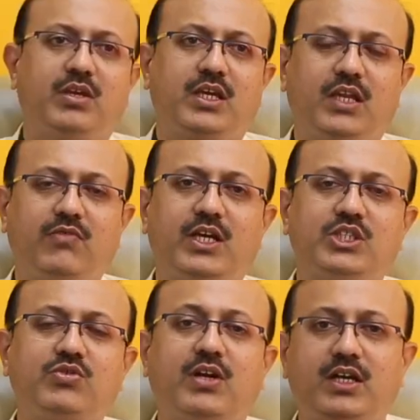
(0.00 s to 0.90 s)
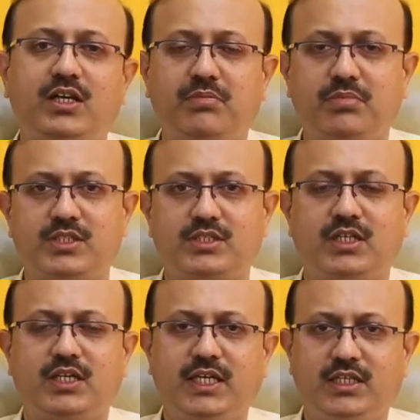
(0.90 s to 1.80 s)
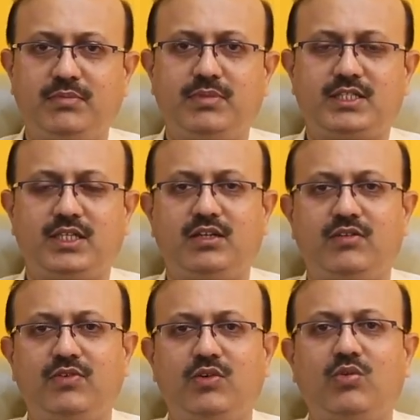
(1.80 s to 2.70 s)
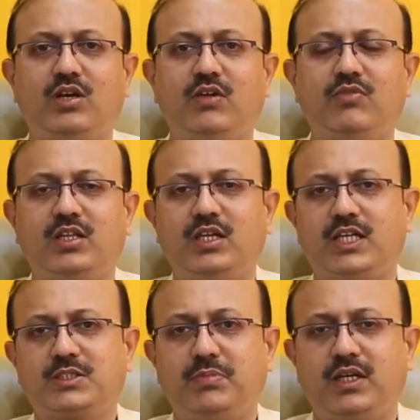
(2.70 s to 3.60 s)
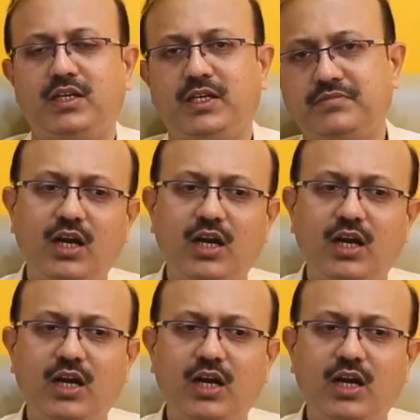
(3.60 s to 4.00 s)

Can we achieve 100%, 90% of it, whatever they are expecting.